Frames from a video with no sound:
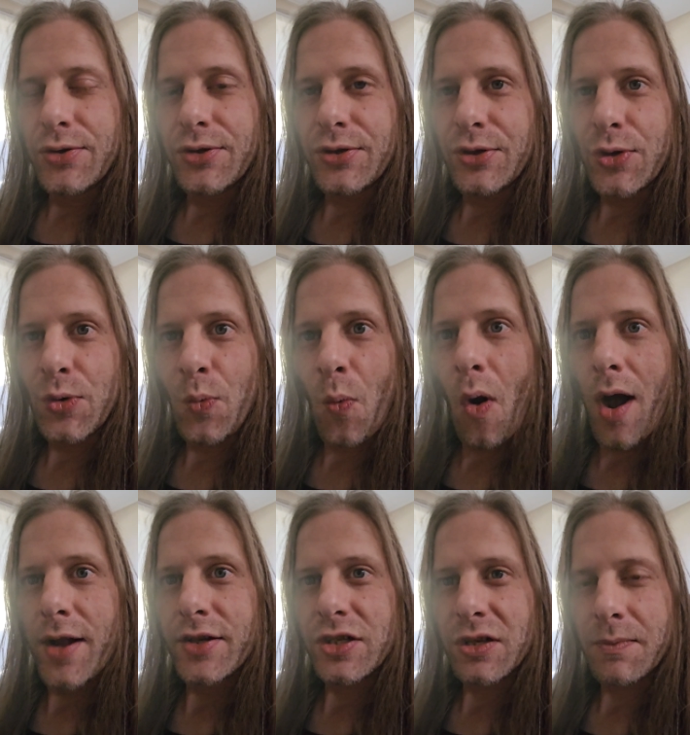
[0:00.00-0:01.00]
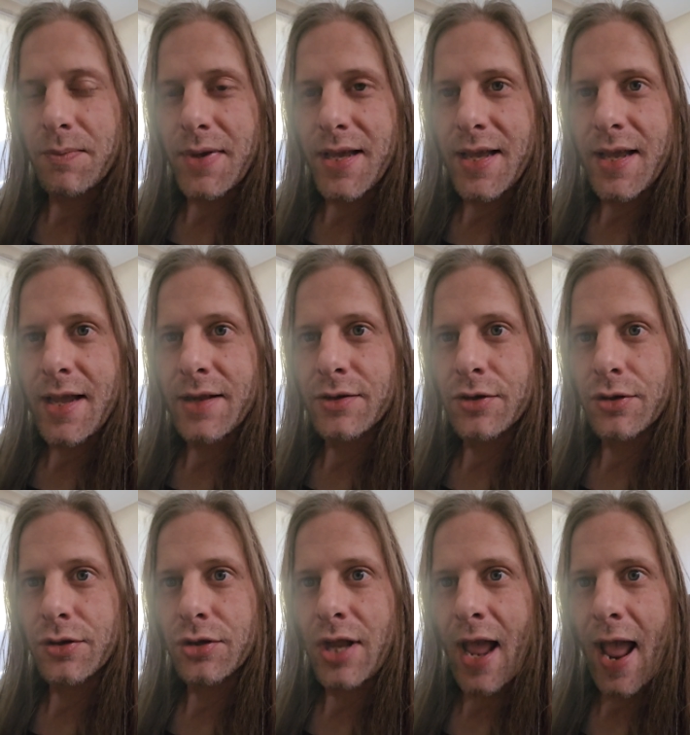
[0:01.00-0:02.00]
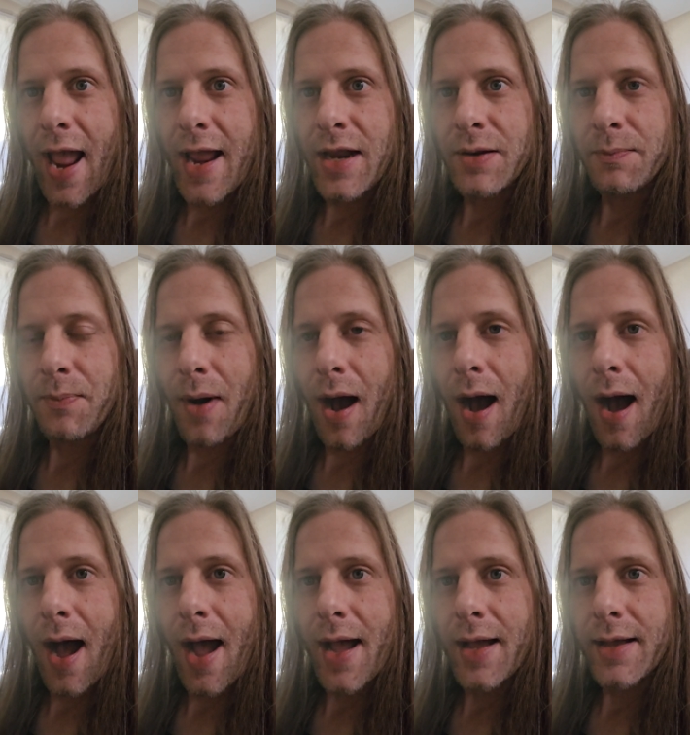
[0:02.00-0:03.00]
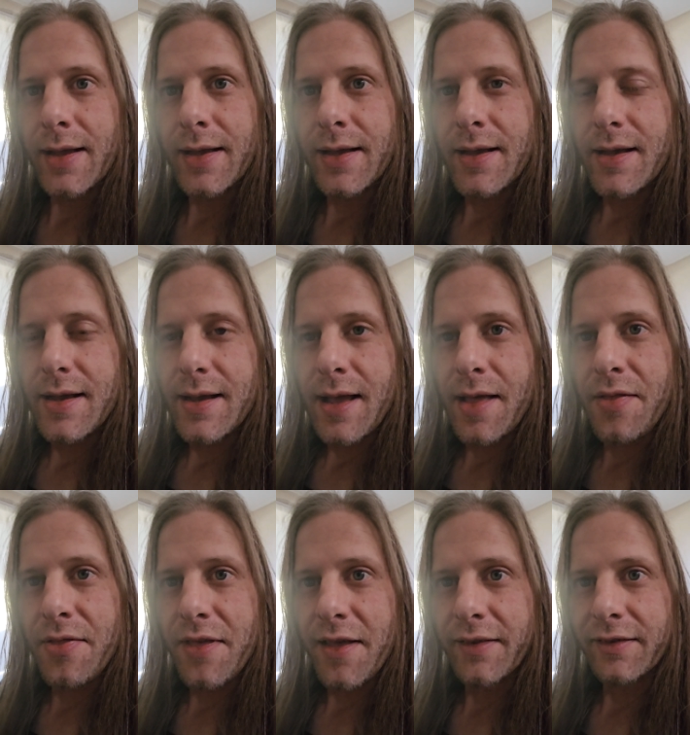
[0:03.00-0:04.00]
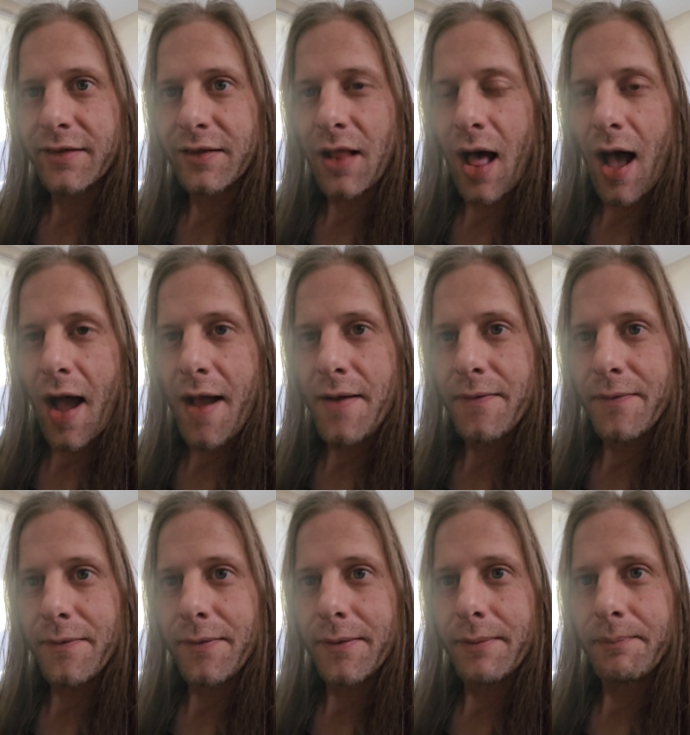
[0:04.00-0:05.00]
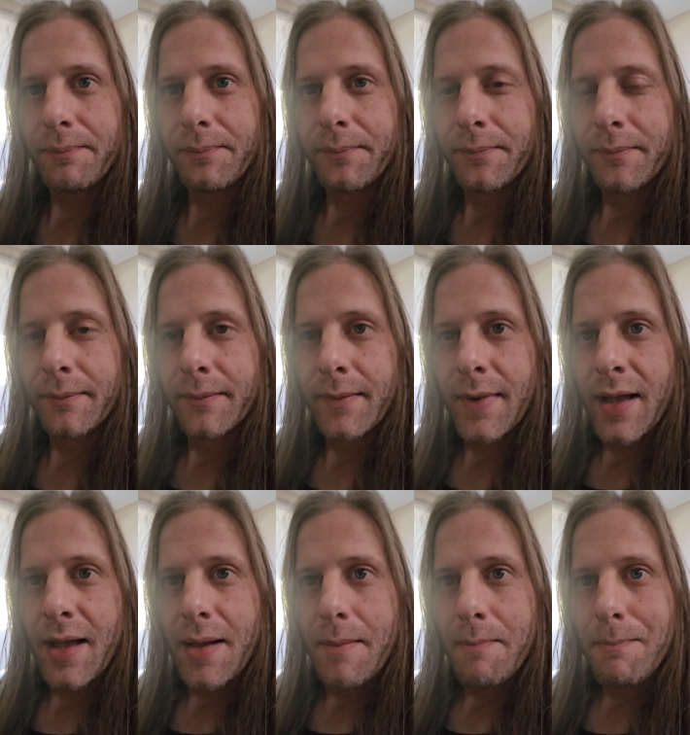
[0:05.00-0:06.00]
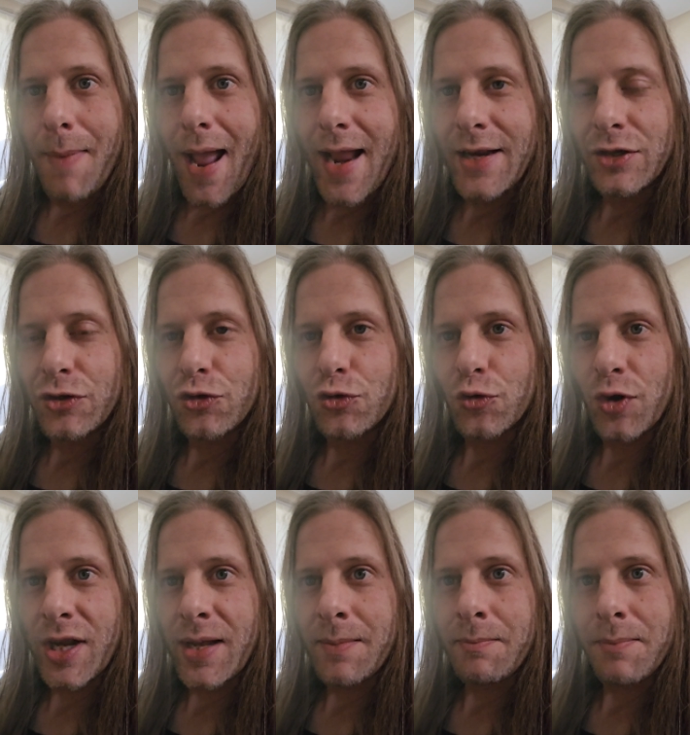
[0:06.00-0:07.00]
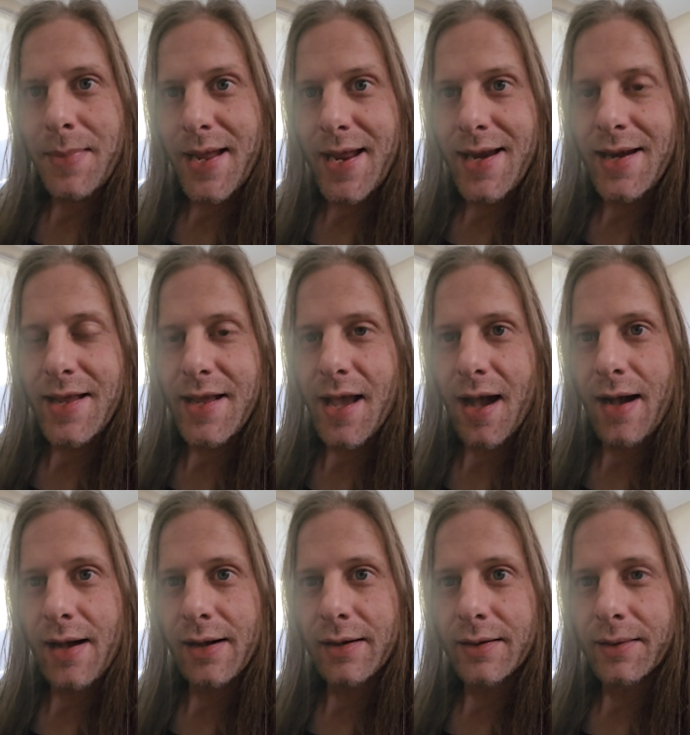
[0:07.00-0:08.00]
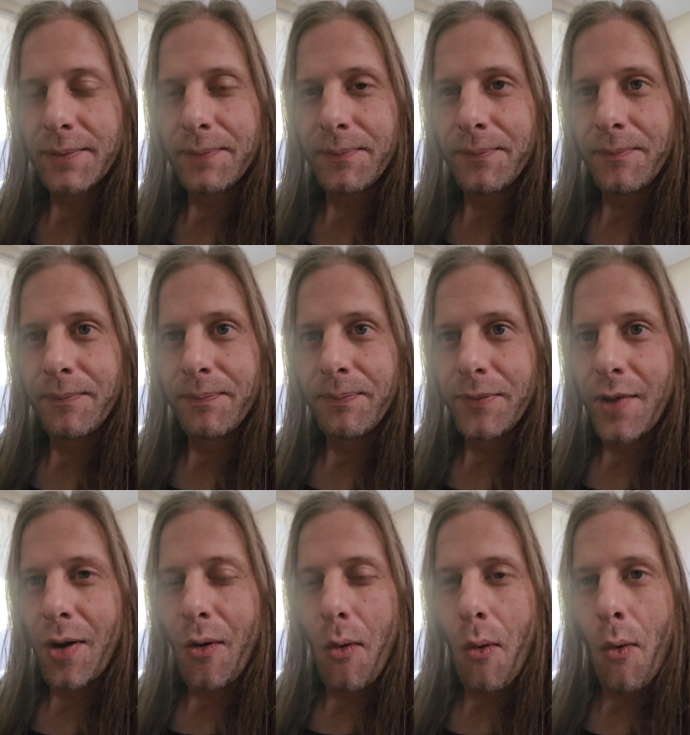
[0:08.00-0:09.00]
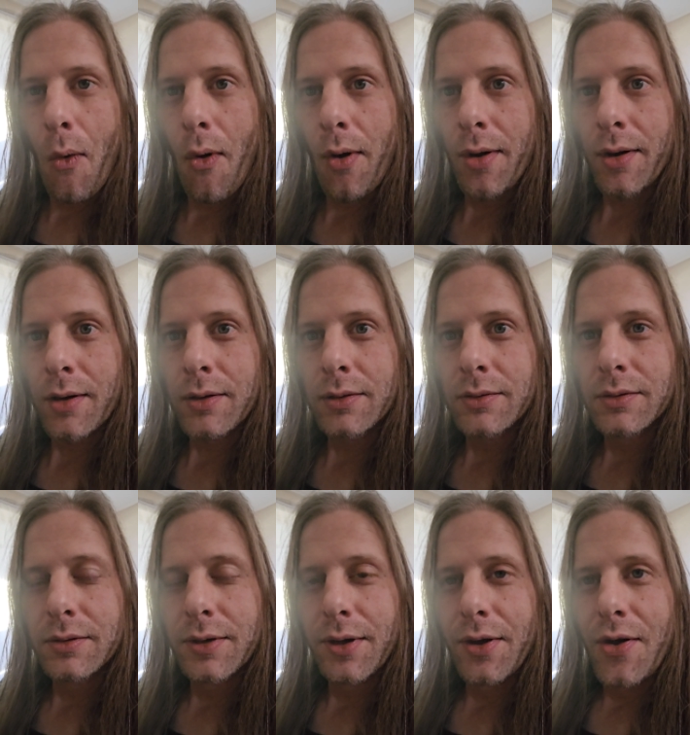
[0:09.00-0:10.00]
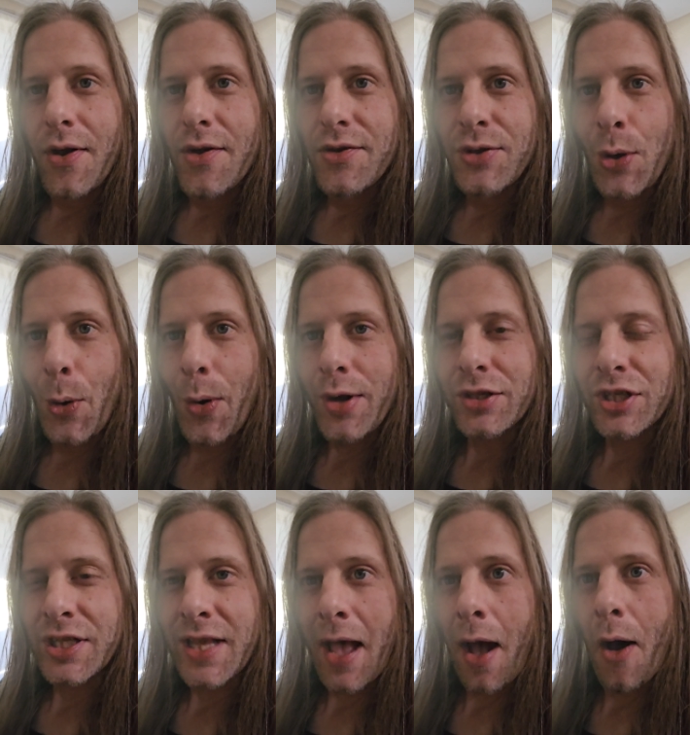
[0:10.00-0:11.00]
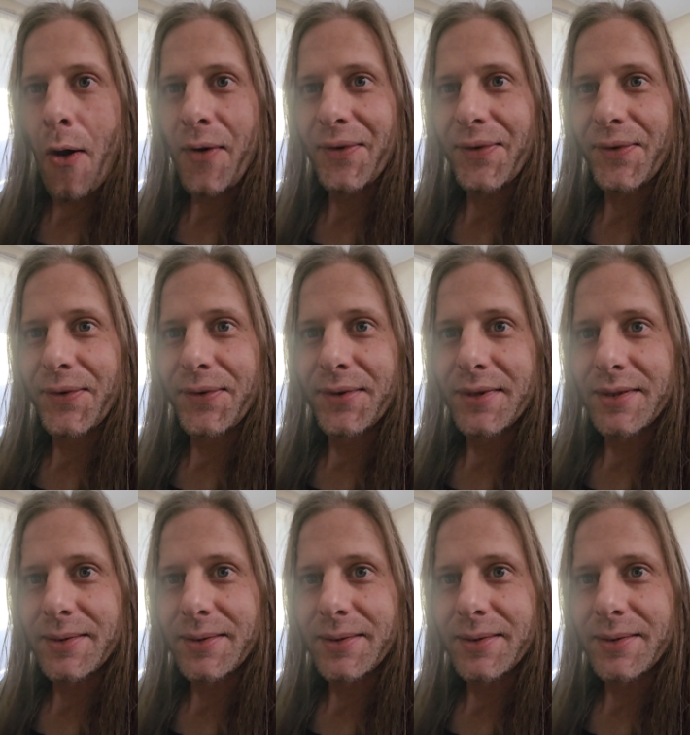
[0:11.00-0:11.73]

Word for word: Who do you want to be entertained by in this life? Mainstream media or yourself?